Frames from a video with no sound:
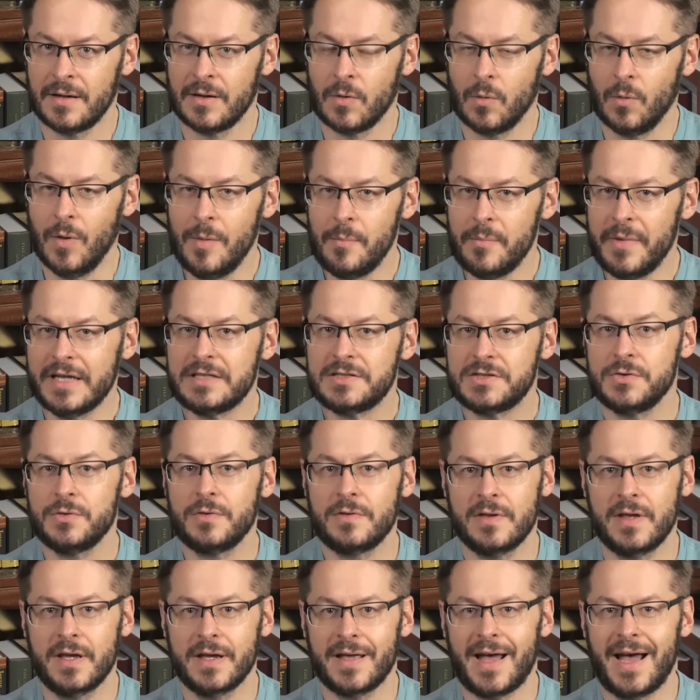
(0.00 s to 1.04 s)
What makes you
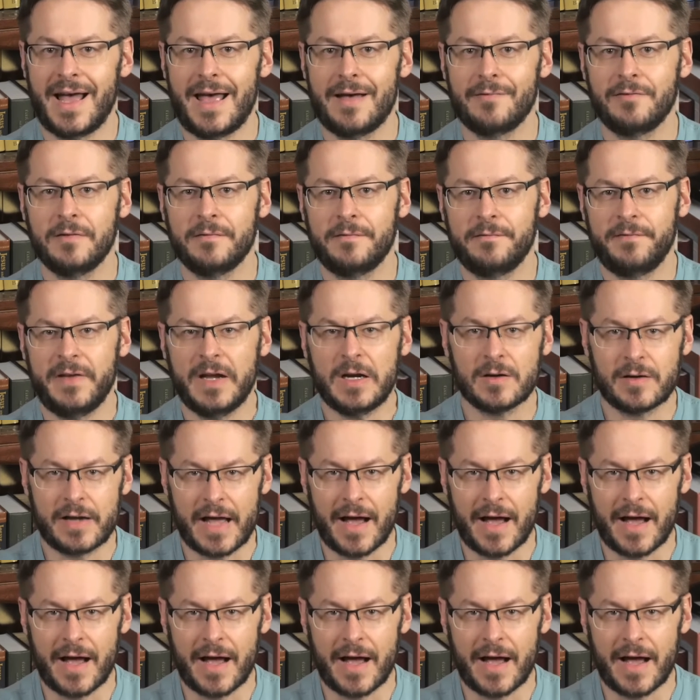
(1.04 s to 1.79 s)
think I haven't figured